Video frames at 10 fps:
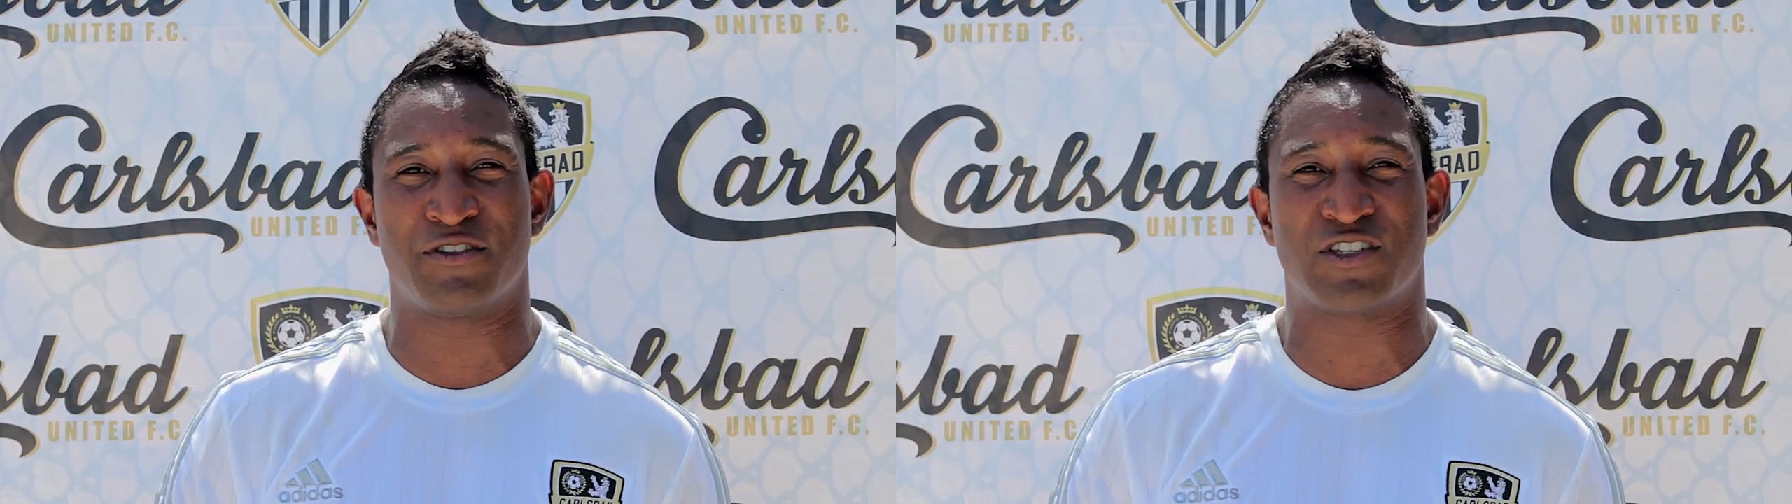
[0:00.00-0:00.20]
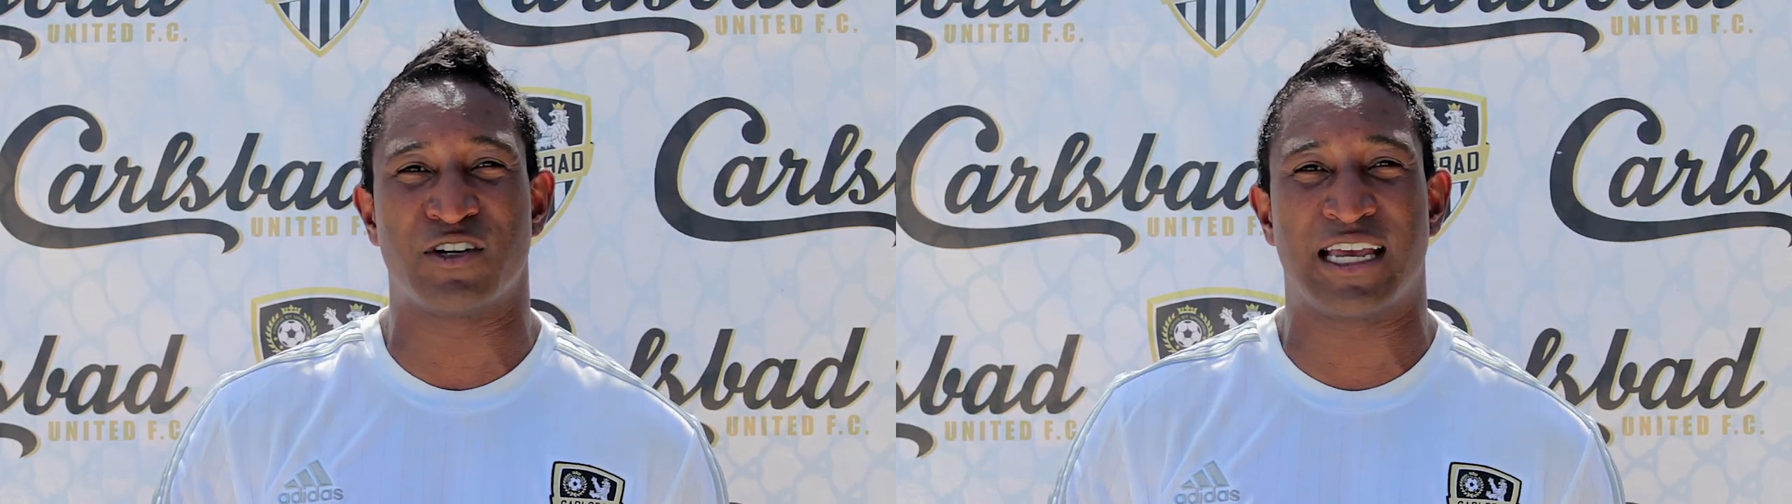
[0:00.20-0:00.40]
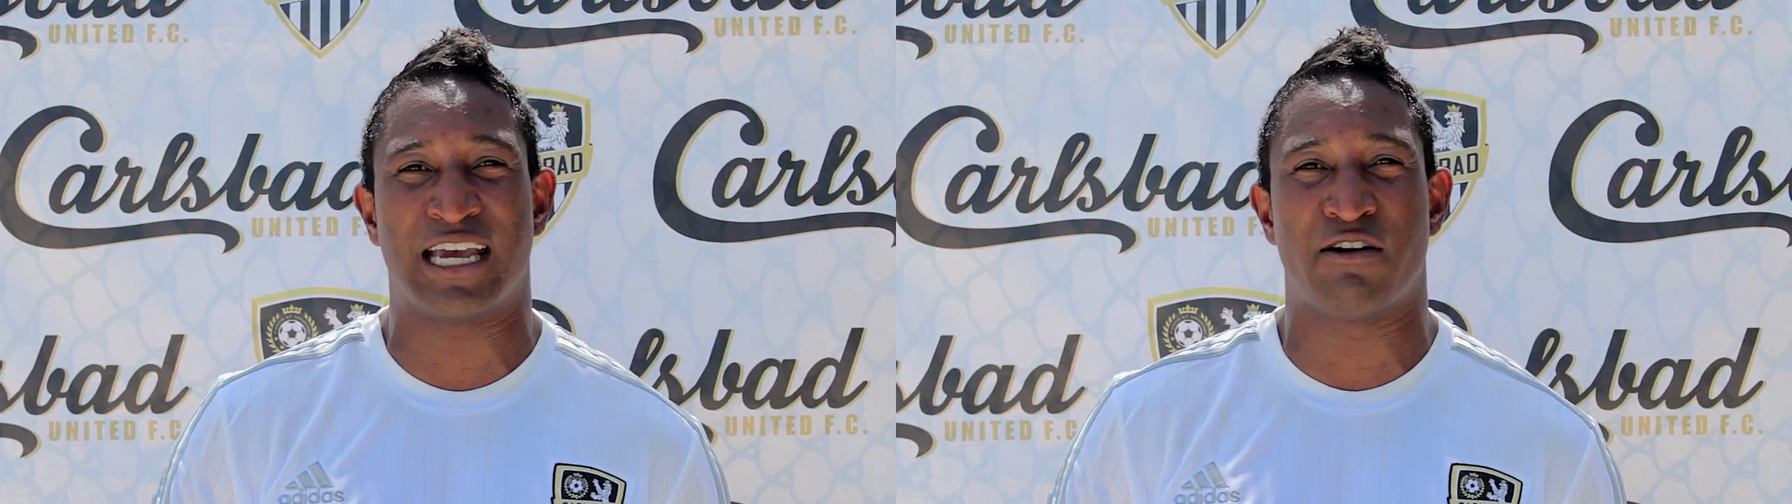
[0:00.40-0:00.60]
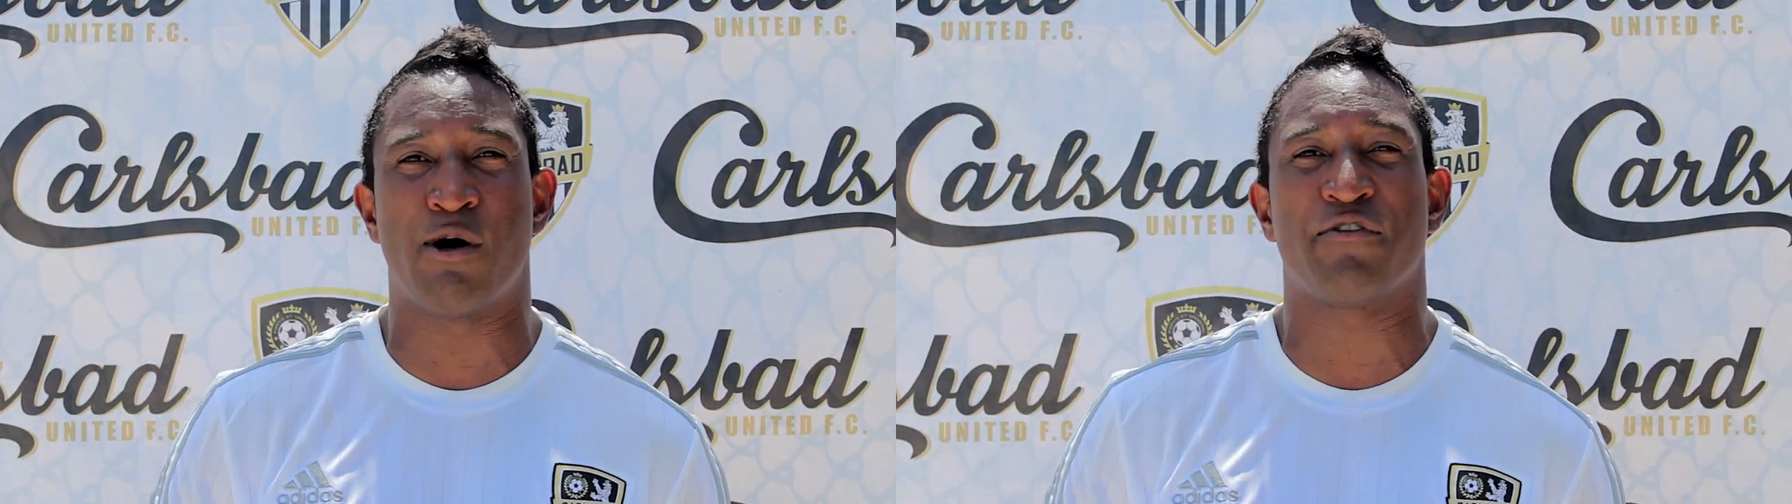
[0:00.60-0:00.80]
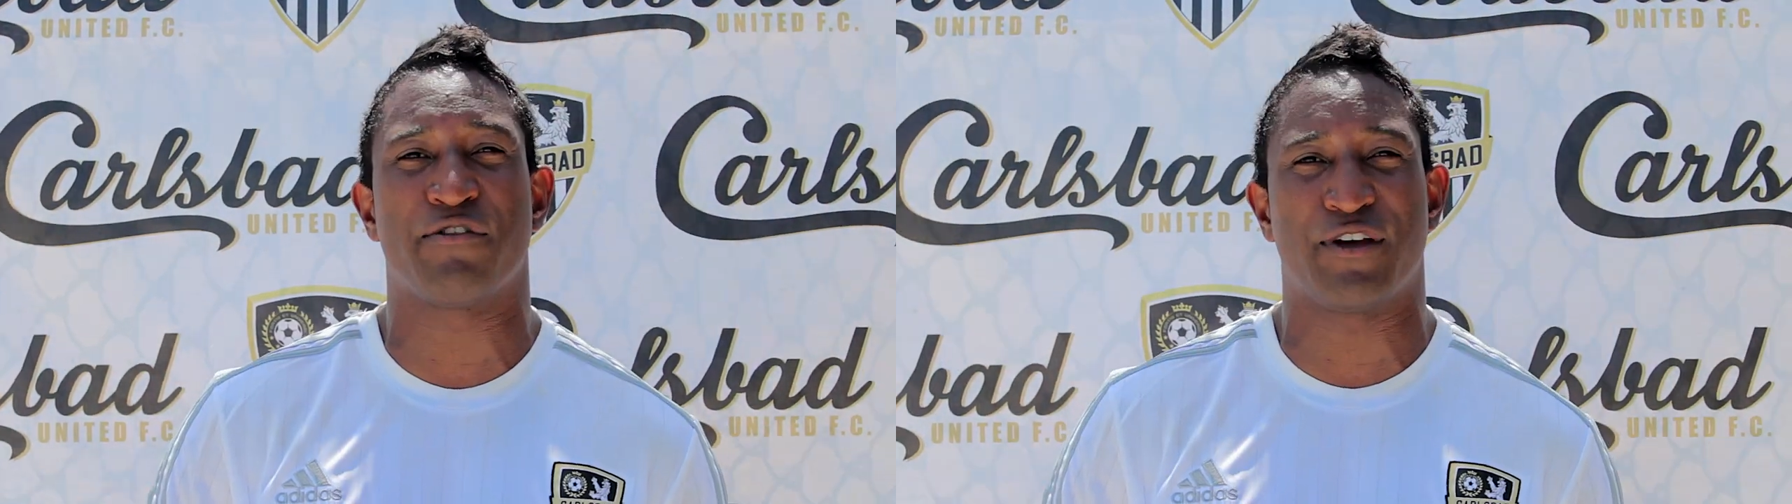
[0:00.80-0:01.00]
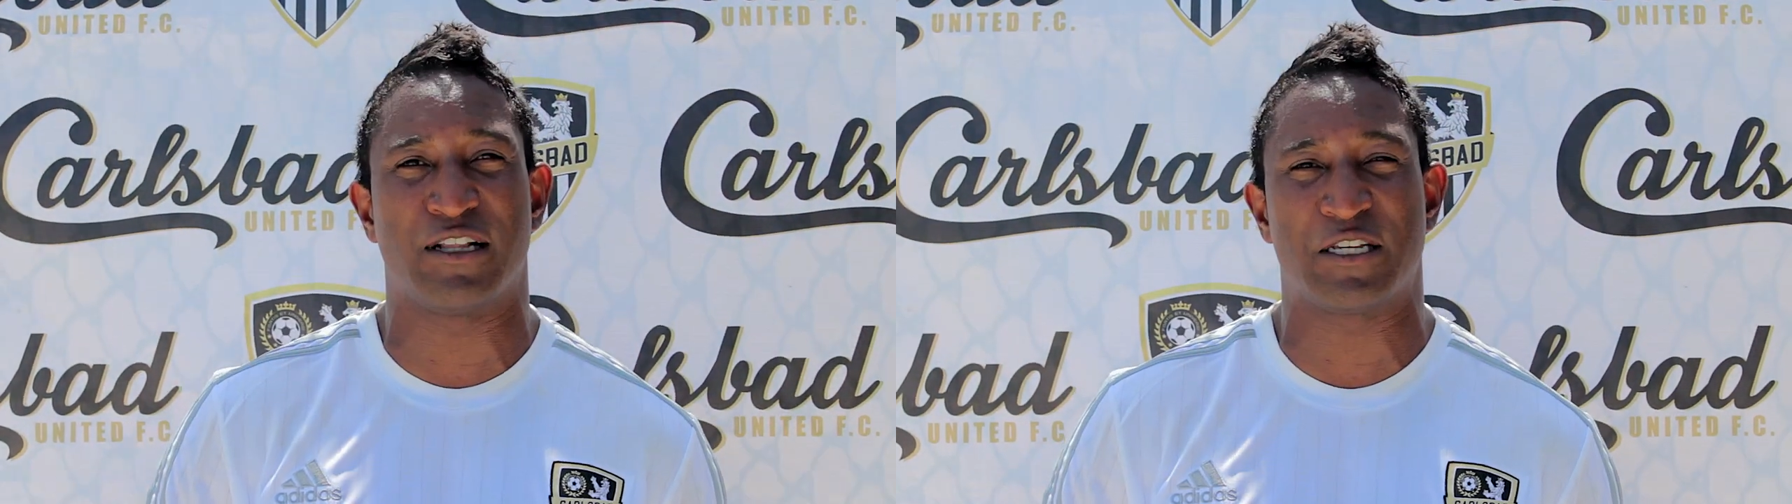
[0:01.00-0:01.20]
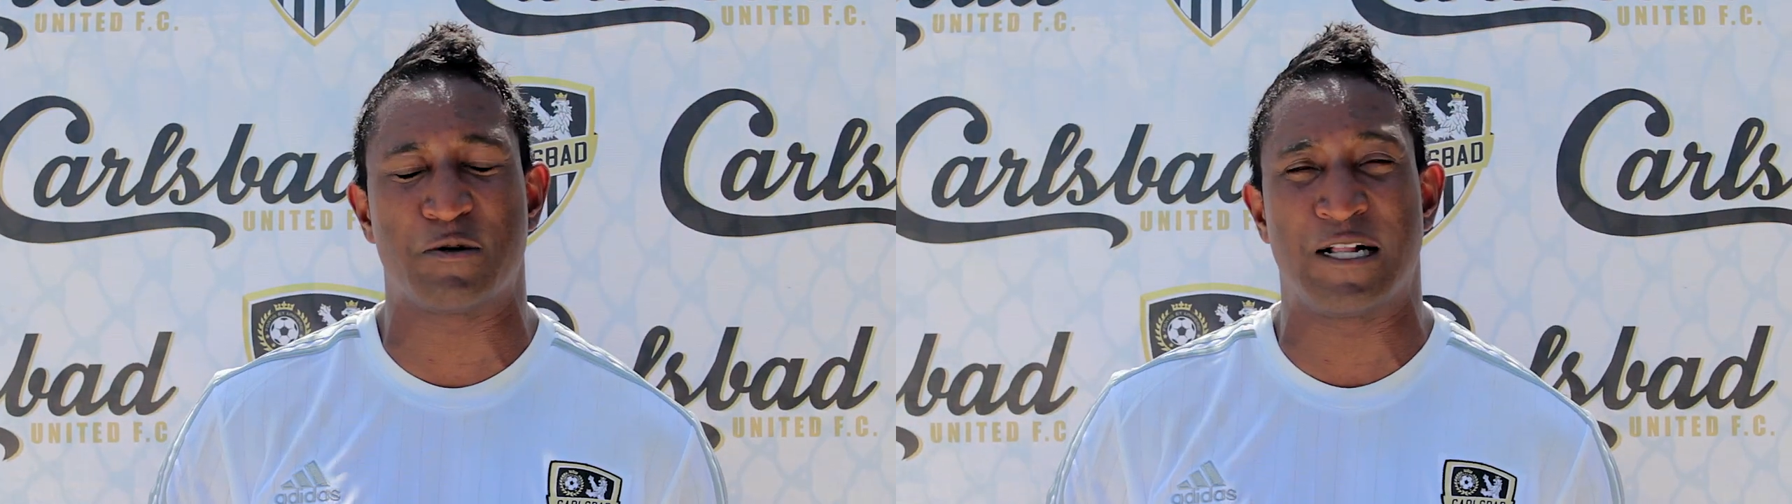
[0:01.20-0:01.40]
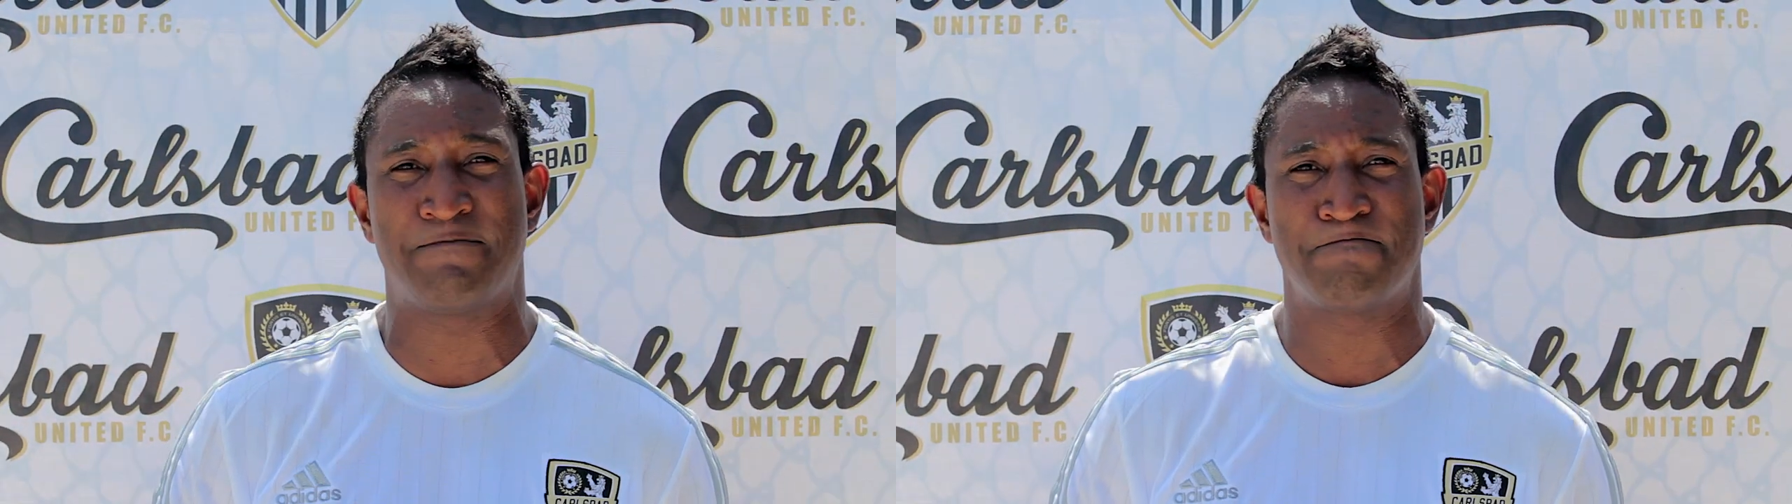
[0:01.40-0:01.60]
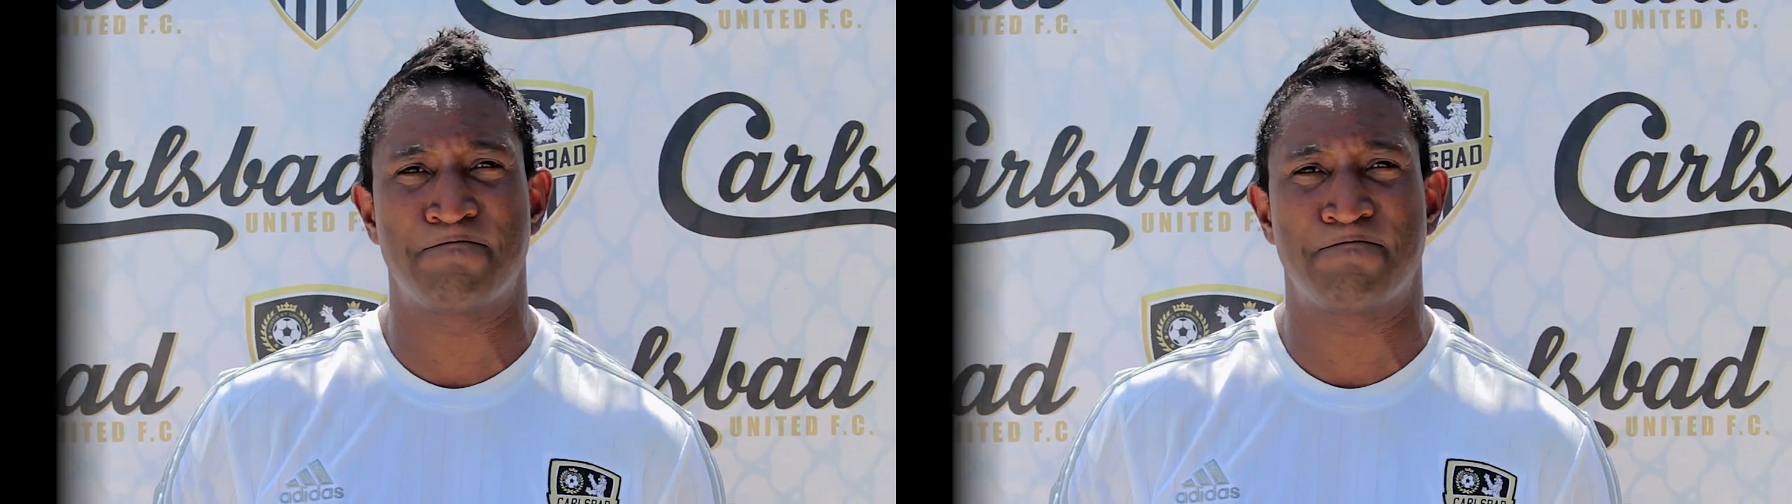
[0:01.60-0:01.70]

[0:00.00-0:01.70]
unsung hero off the field as well.